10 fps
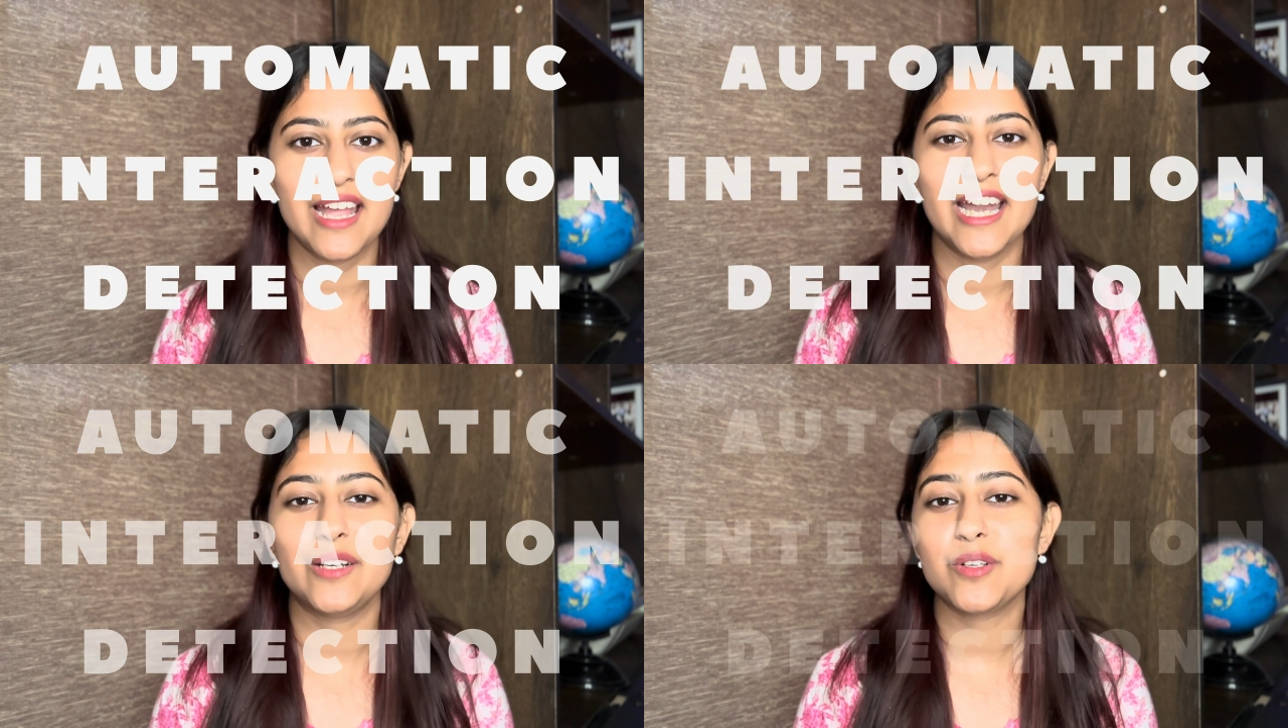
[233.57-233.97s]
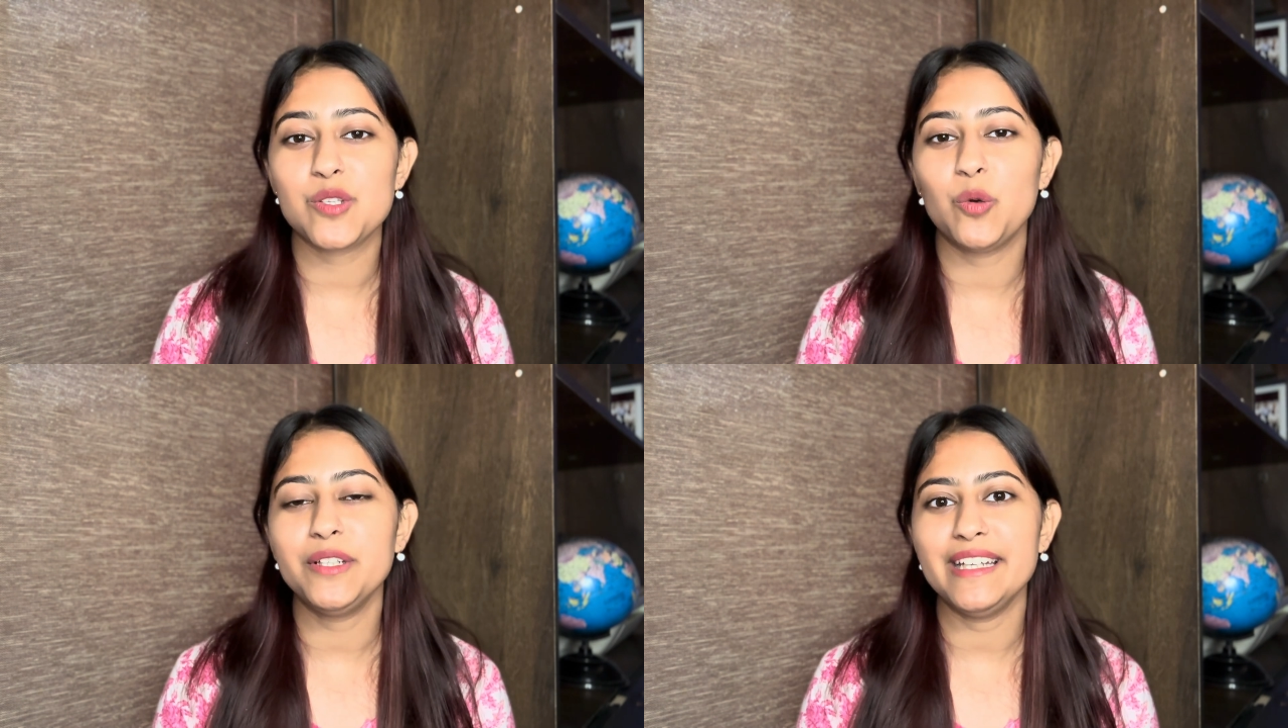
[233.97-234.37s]
it was
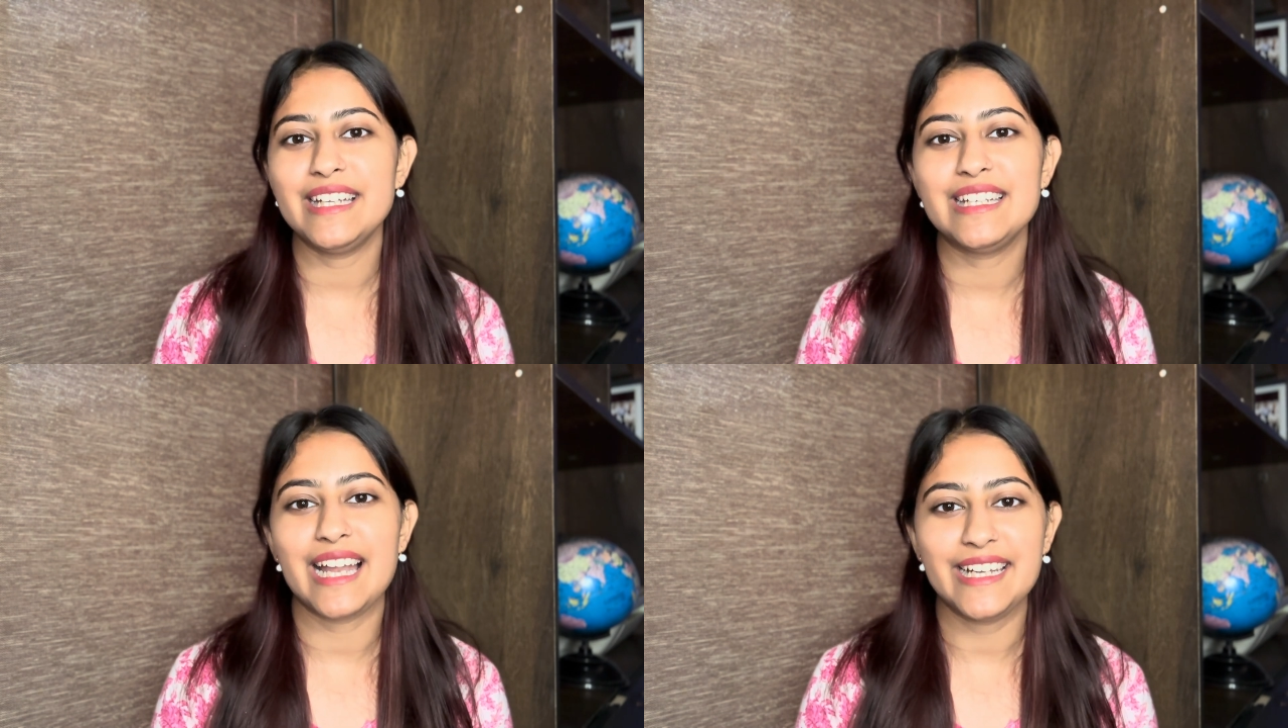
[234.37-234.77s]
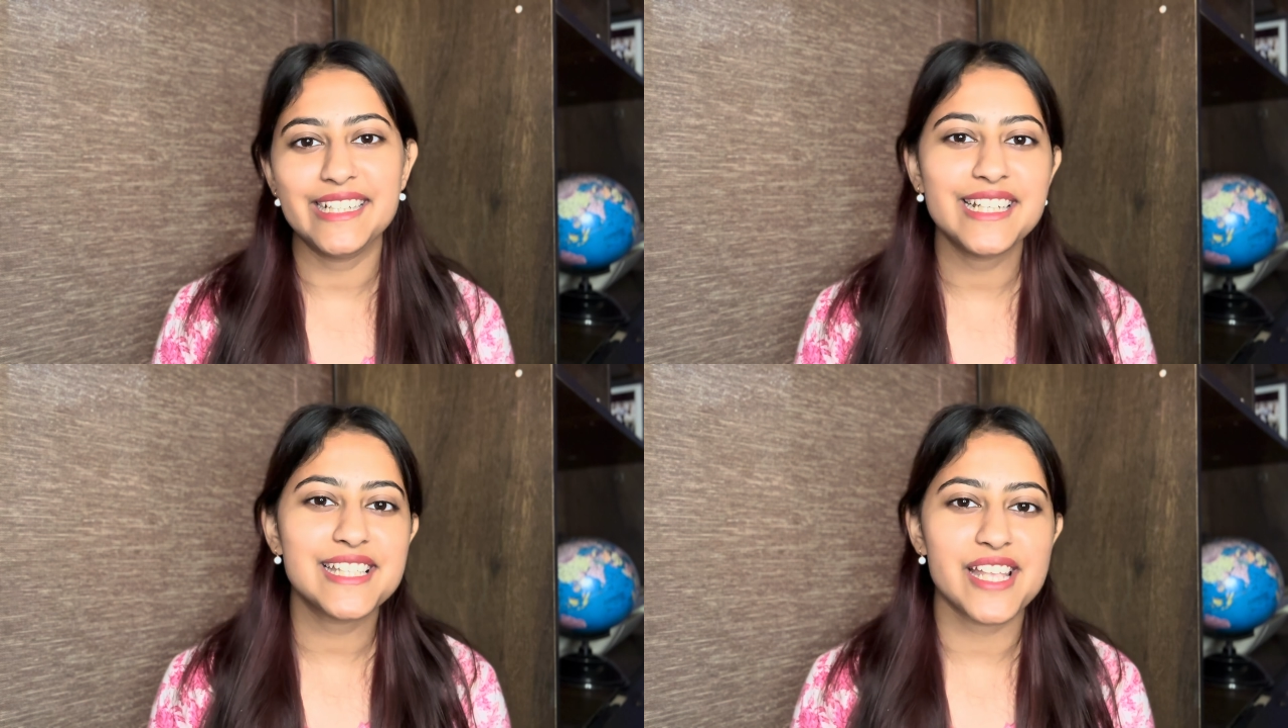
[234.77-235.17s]
only in
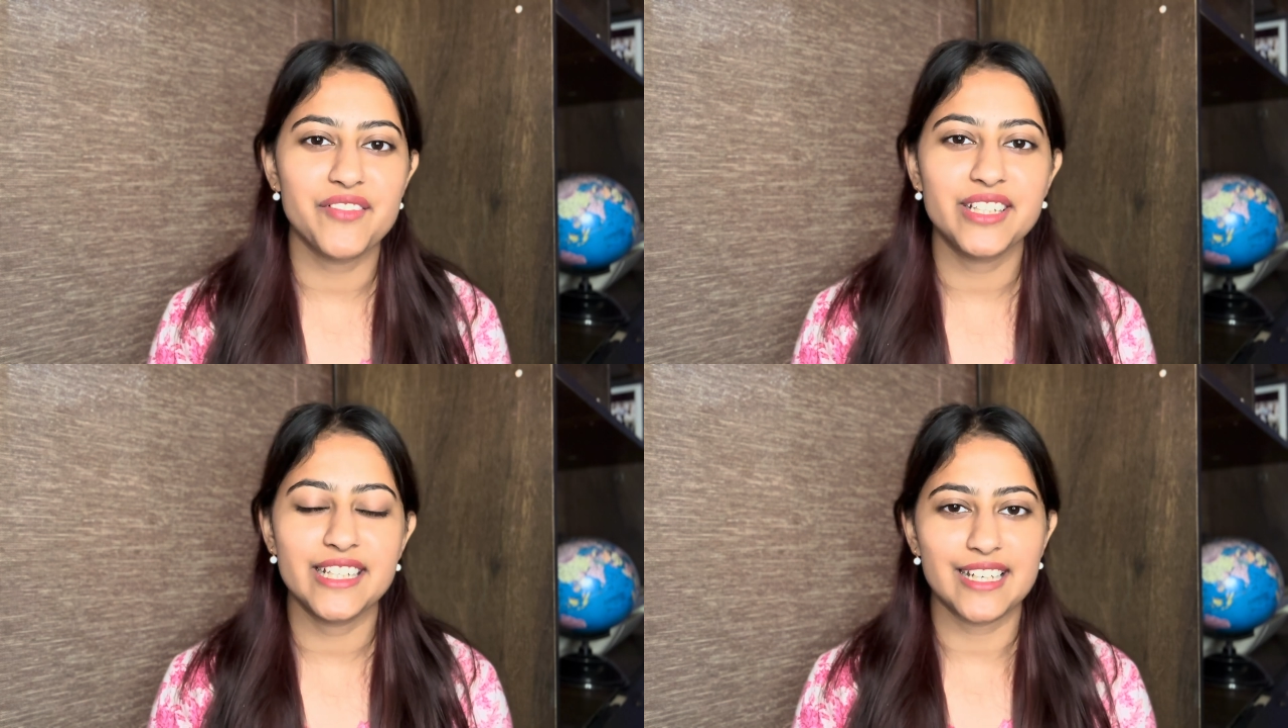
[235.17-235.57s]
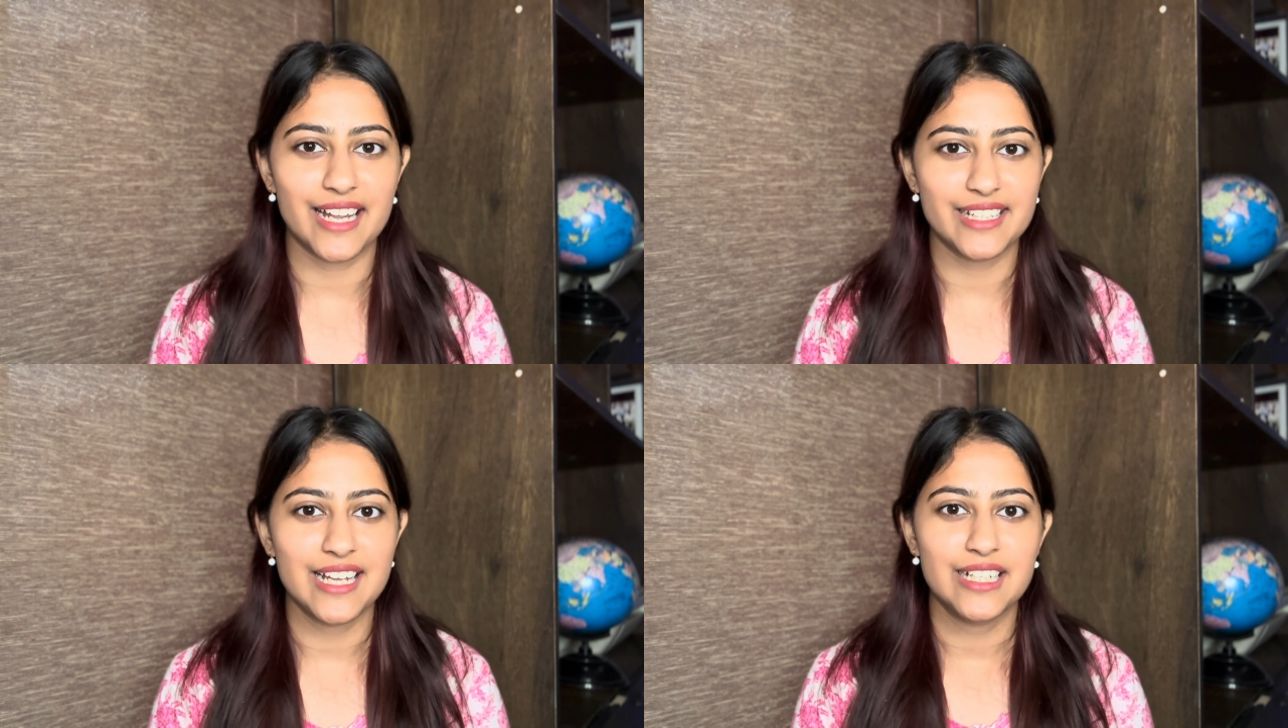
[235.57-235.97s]

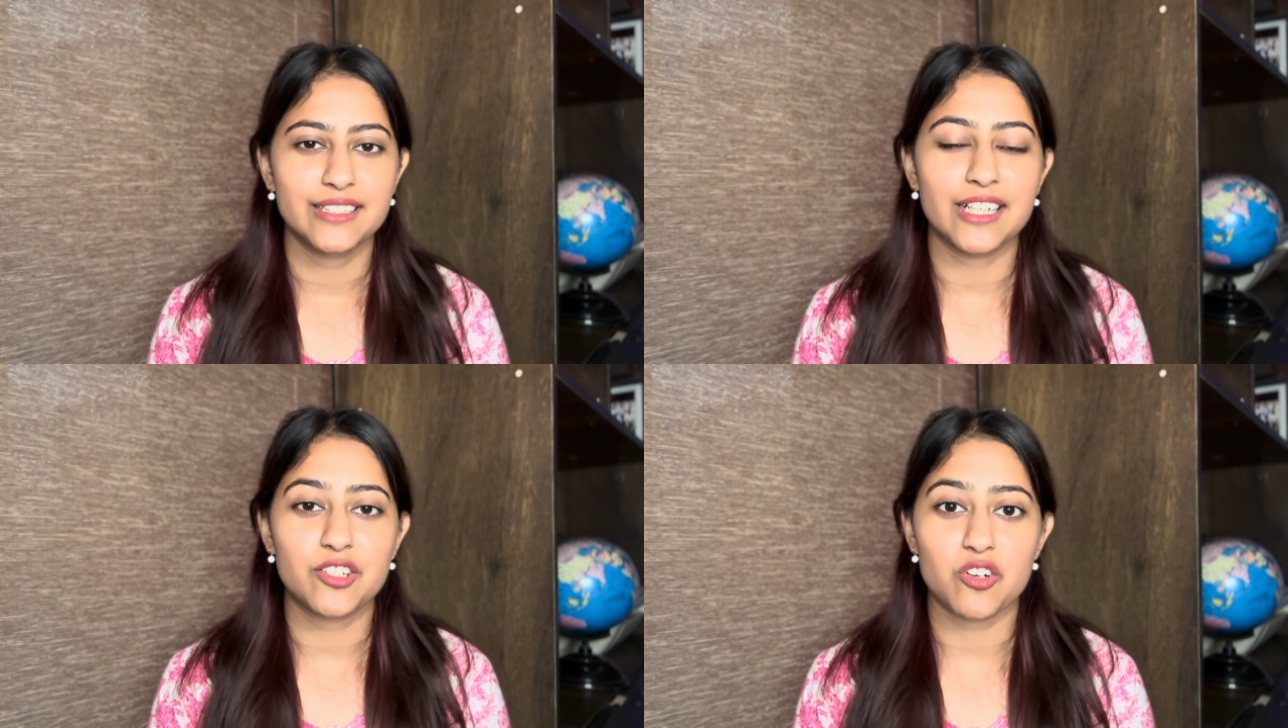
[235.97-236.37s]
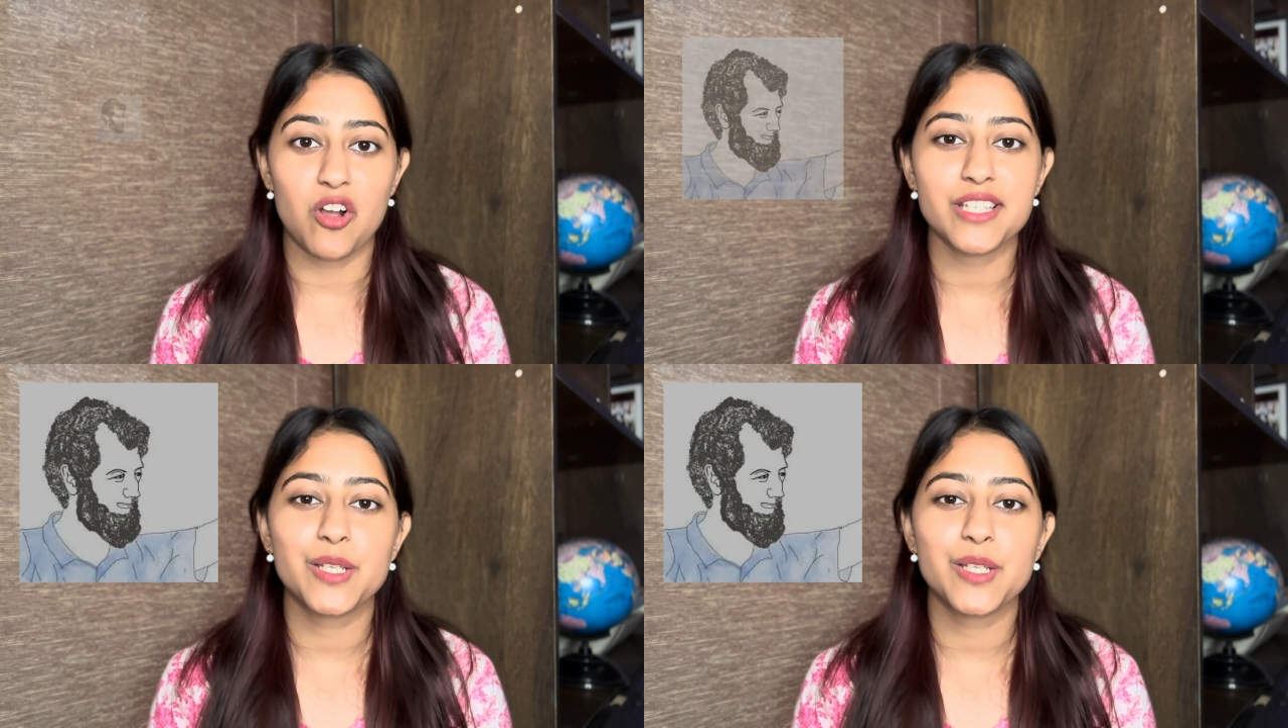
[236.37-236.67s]
1979 that Ross